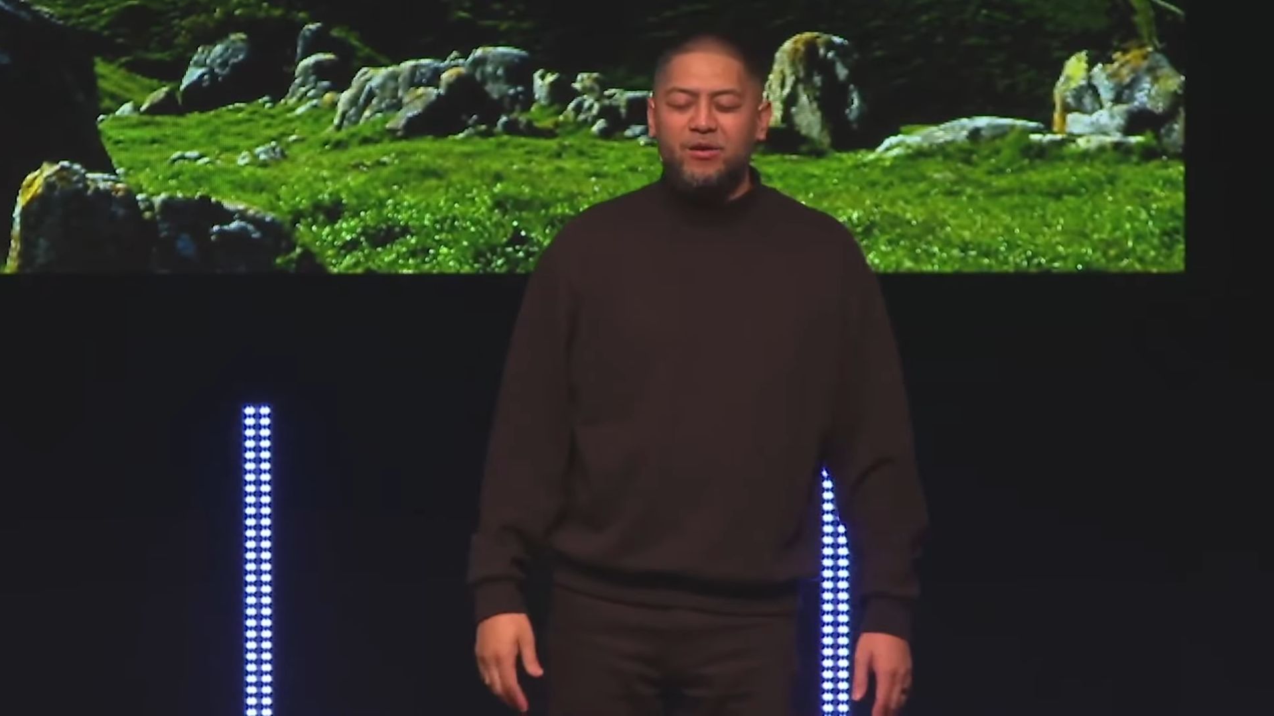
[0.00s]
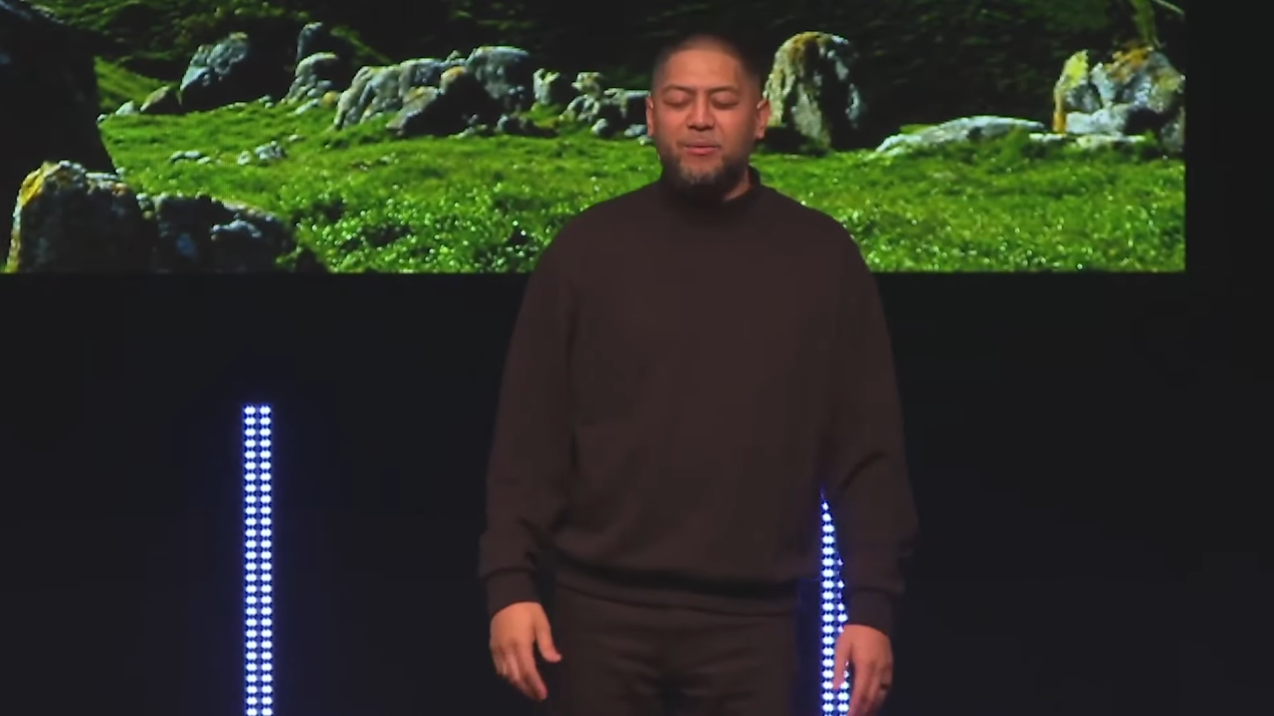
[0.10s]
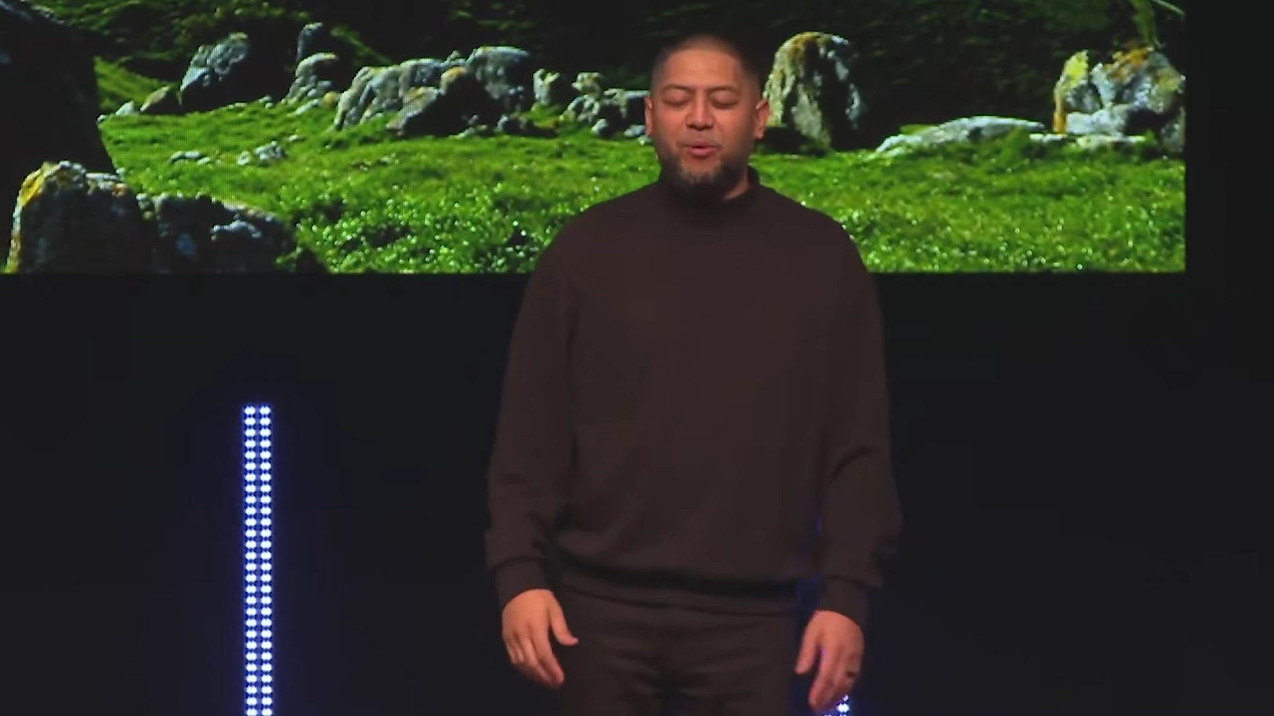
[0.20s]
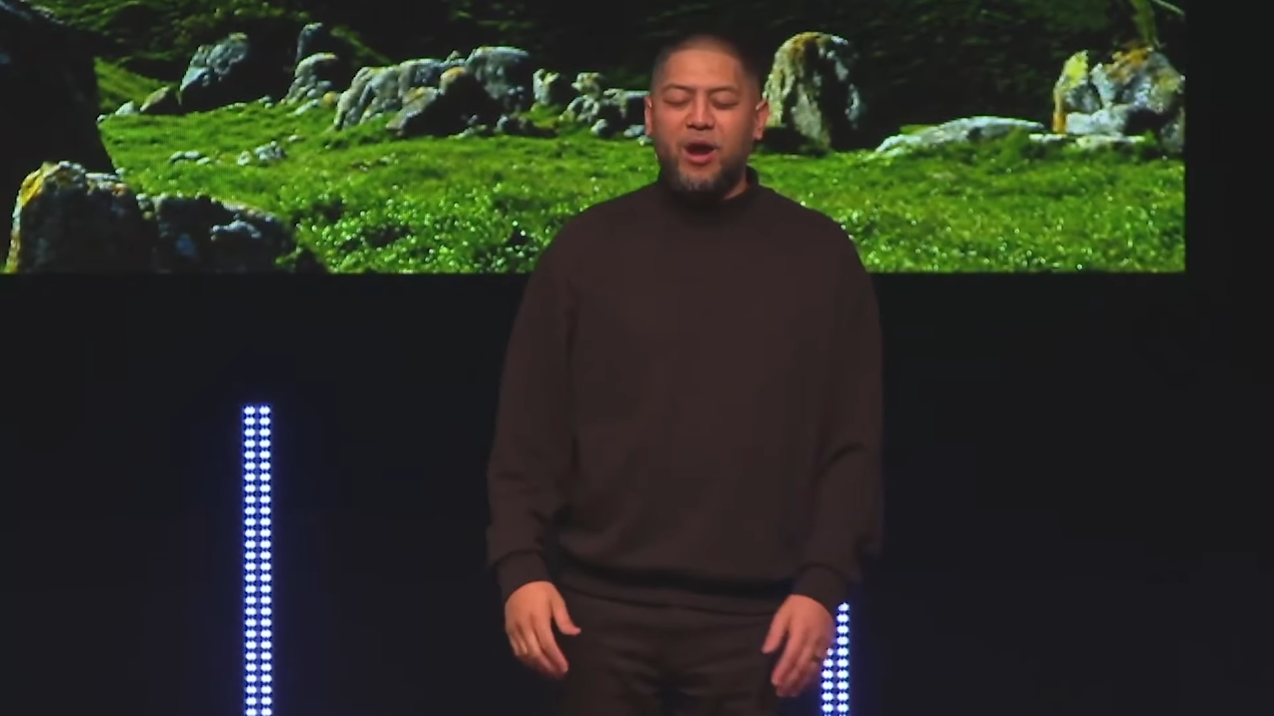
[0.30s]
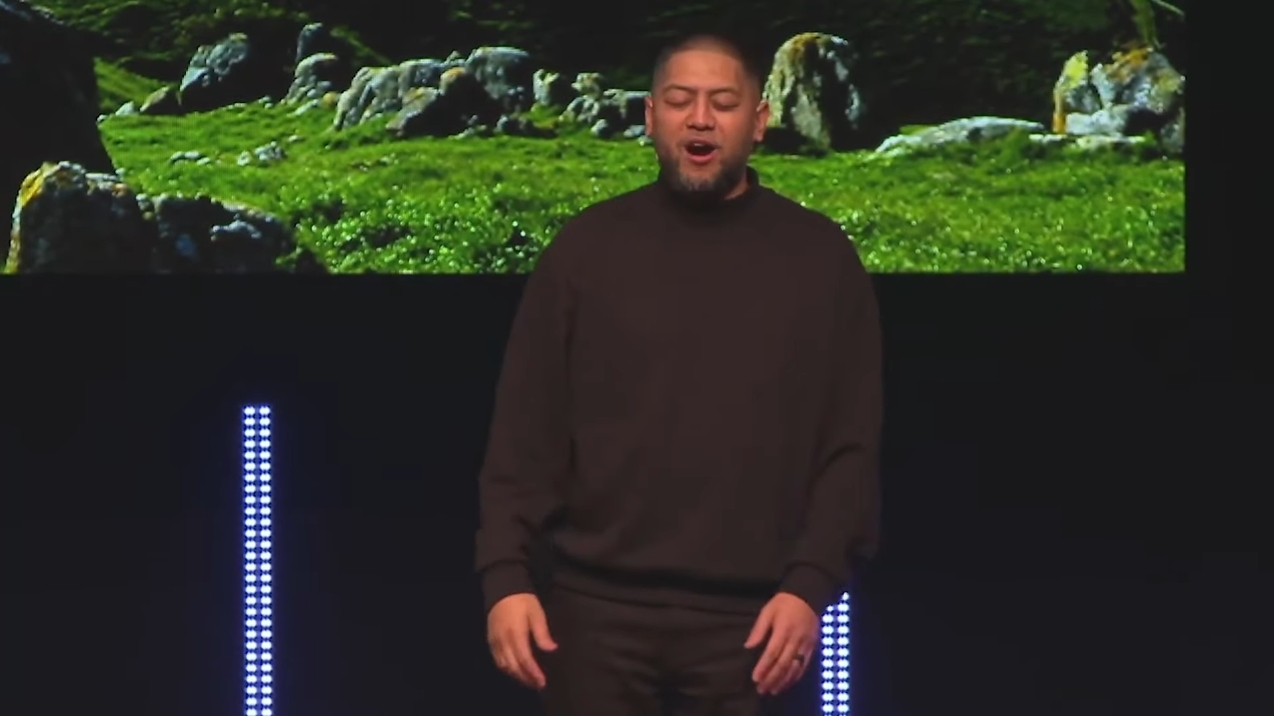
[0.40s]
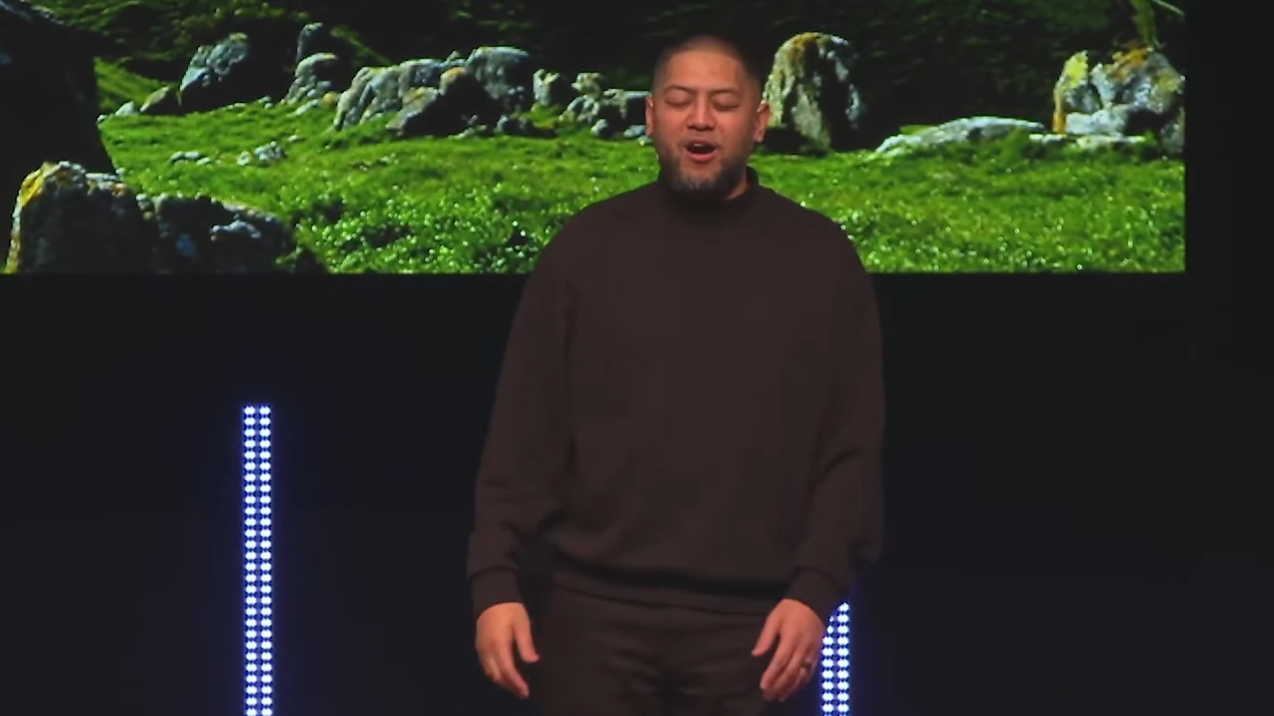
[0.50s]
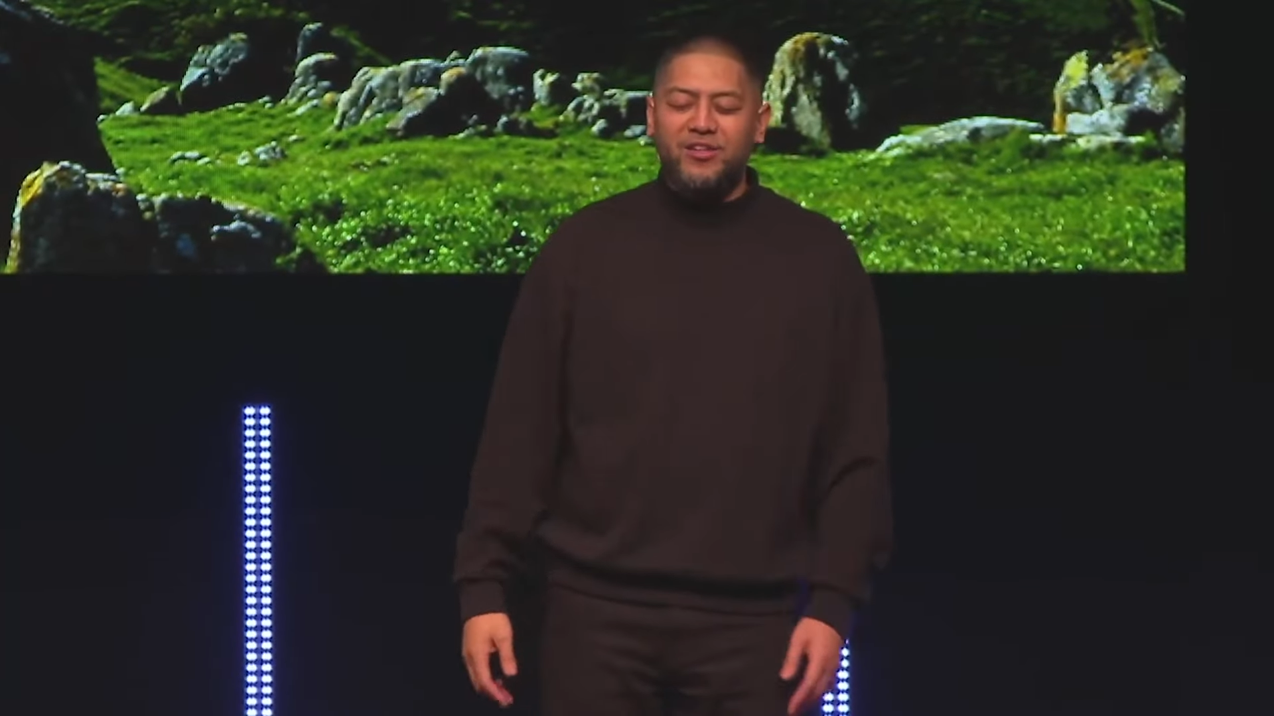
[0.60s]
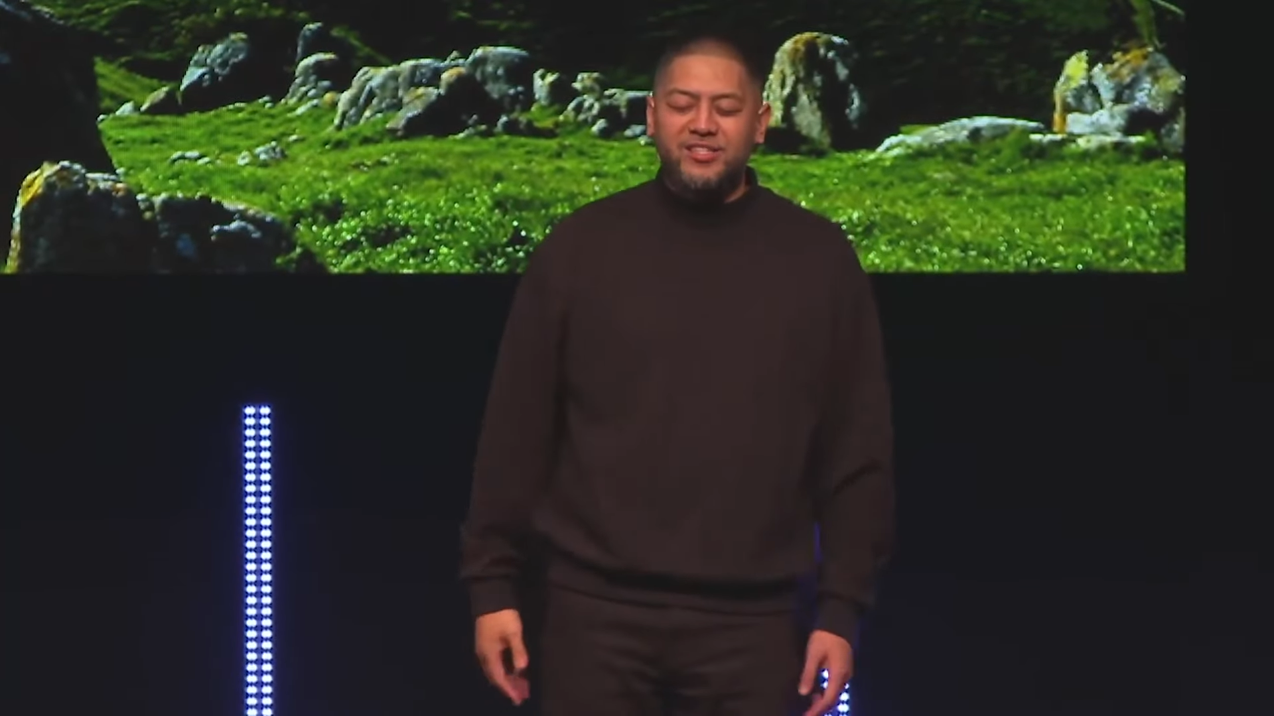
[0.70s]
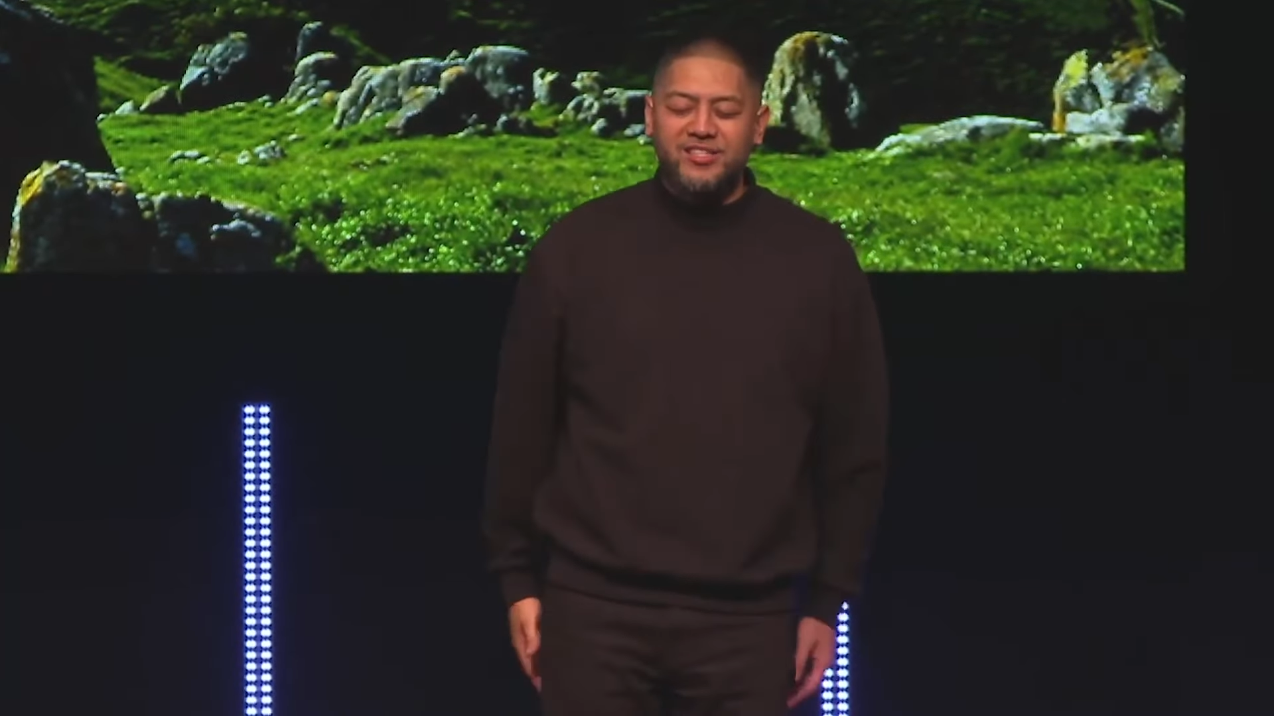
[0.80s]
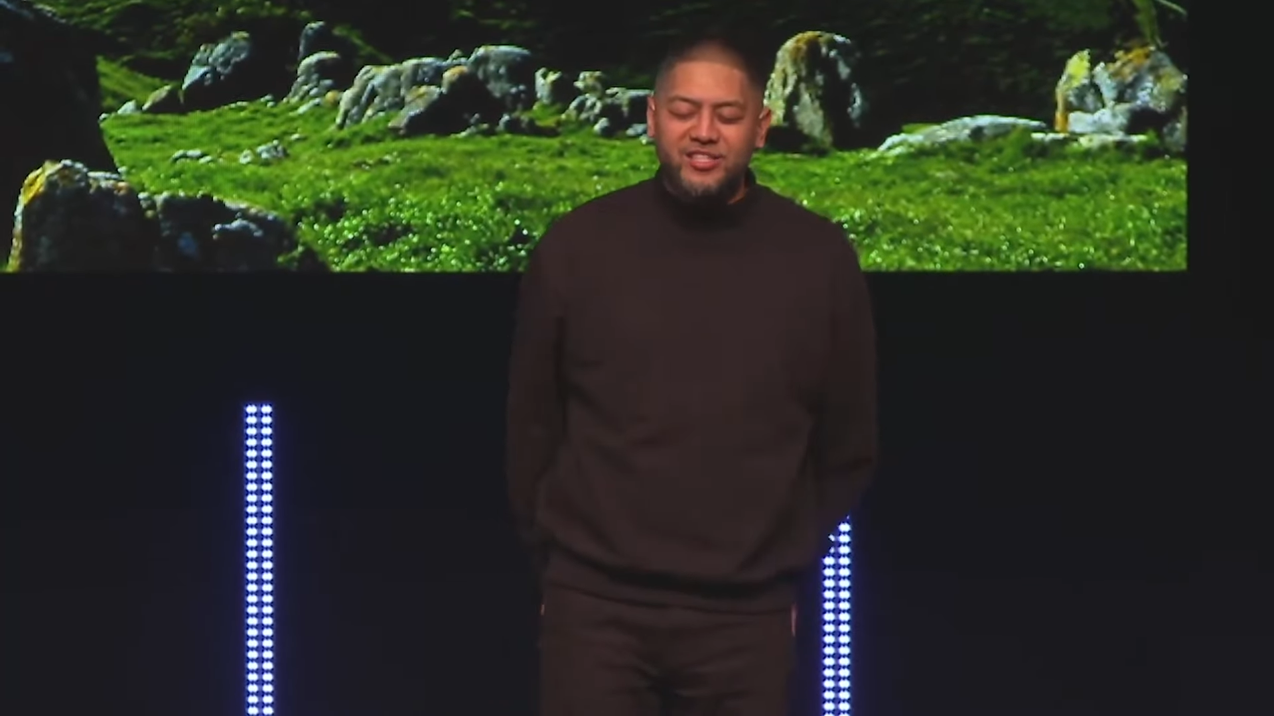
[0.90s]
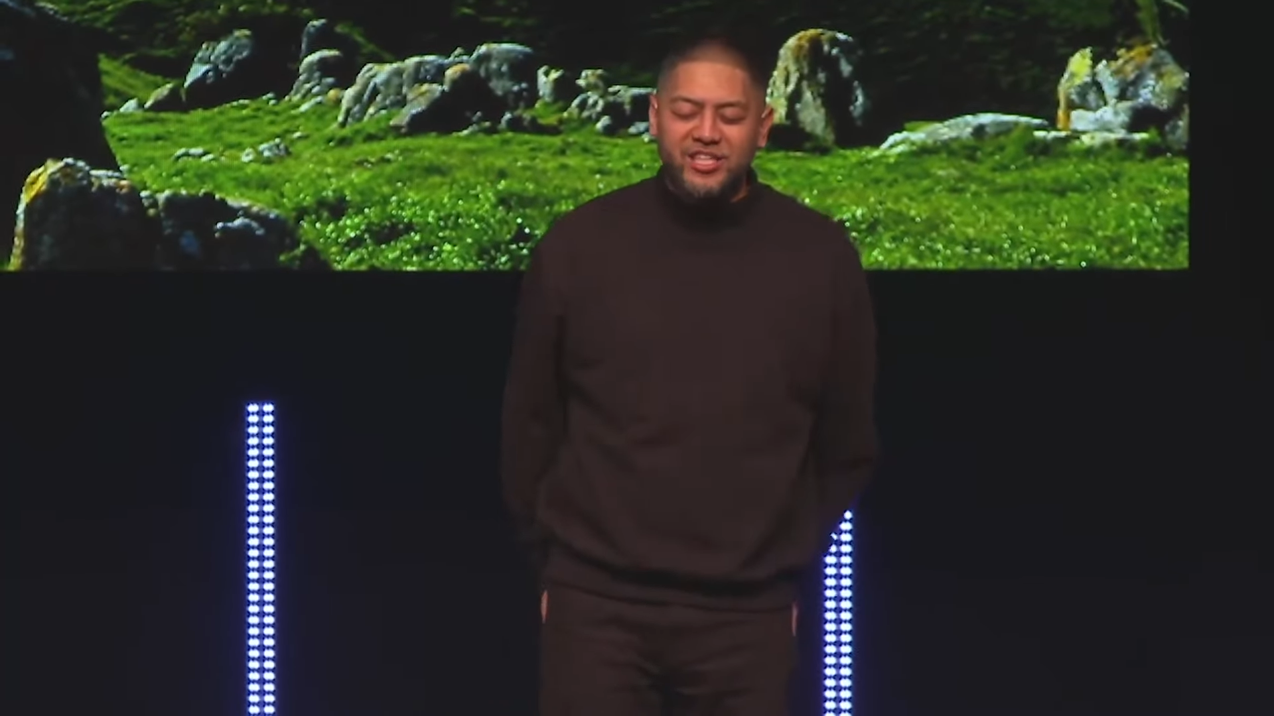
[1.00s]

We pray all this in